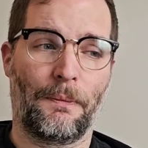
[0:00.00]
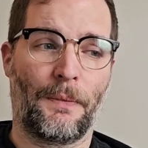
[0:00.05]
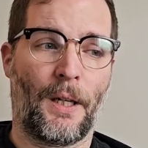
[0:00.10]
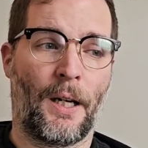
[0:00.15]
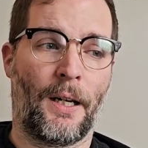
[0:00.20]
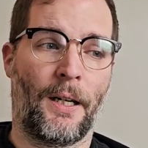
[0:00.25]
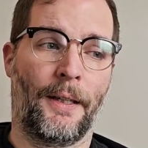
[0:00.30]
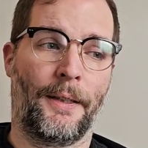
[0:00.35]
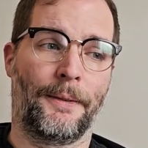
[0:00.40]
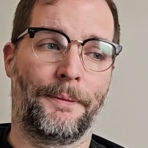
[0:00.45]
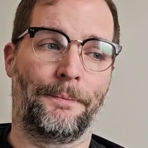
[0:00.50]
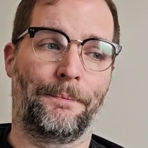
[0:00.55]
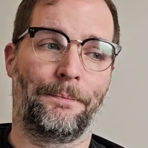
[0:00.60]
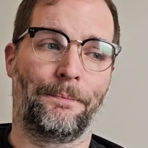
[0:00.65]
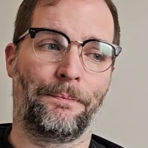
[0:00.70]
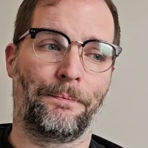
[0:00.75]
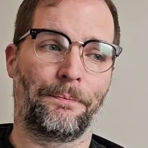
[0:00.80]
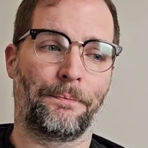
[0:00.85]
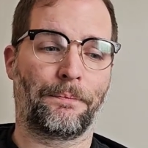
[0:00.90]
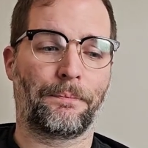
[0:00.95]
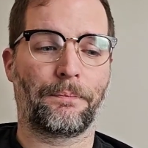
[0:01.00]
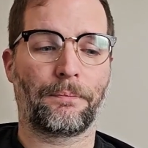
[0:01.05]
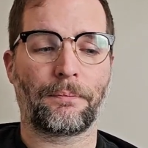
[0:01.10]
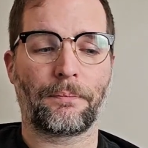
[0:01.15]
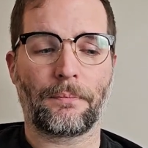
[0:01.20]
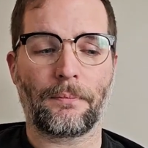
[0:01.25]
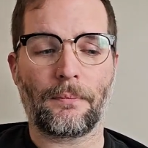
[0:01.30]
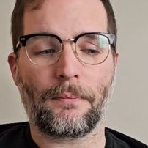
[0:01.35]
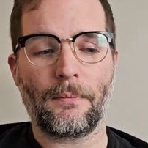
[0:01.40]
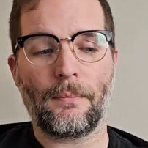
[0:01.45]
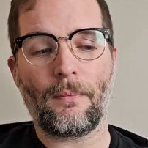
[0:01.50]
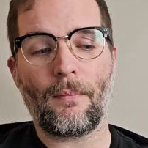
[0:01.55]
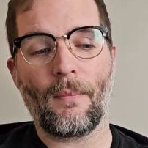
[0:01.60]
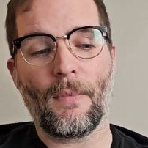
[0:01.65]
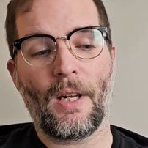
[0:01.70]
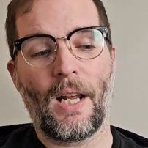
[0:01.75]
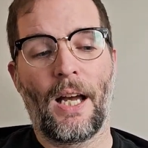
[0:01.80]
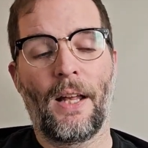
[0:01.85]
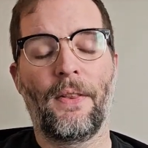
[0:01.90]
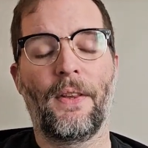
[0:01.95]
Um,
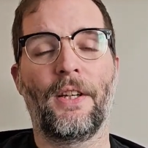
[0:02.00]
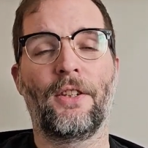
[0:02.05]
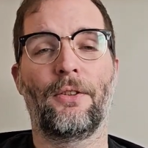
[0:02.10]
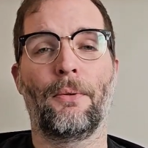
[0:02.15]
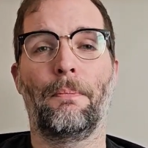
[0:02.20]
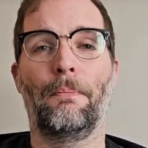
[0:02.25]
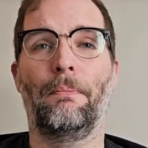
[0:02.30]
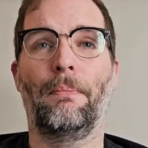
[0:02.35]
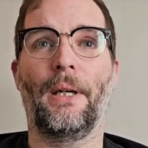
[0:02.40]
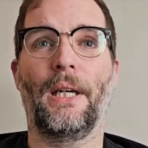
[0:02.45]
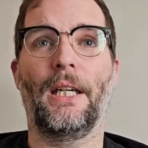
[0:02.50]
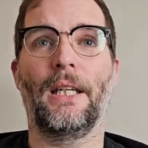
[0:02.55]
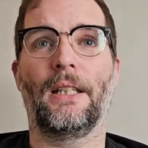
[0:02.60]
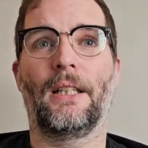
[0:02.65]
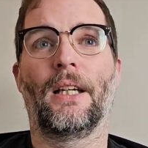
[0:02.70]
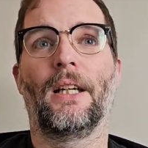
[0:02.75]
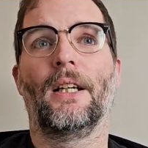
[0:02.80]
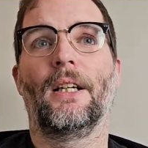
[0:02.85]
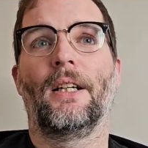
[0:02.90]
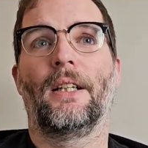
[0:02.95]
and there's a big,